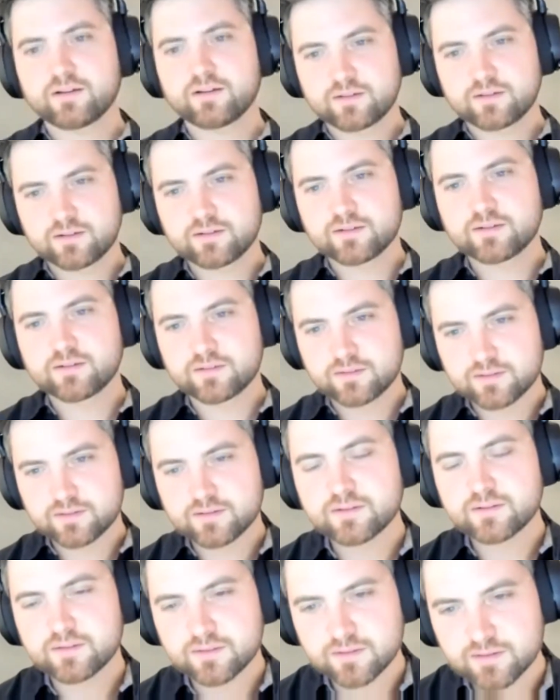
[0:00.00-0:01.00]
but you're right.
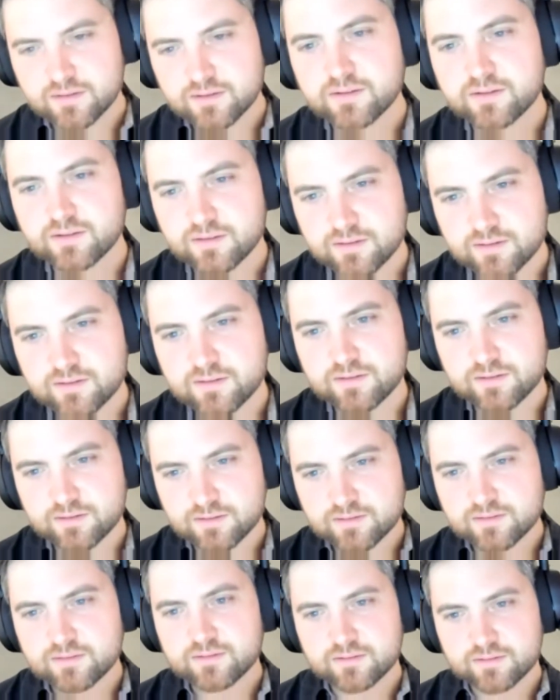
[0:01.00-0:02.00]
It's just like
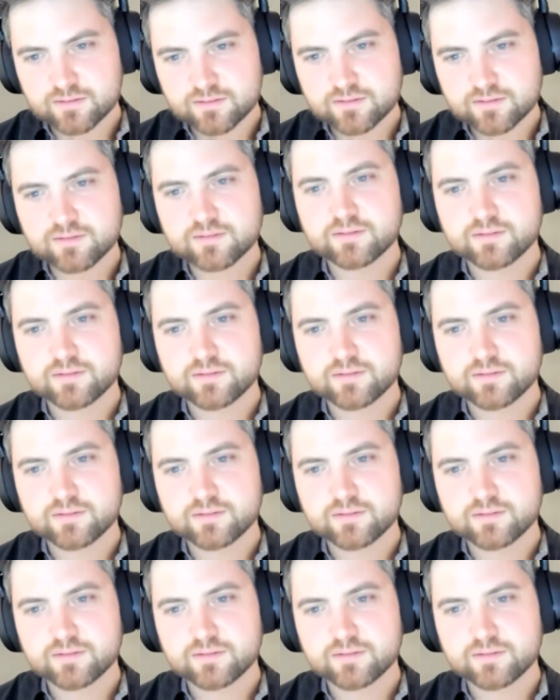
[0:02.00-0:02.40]
too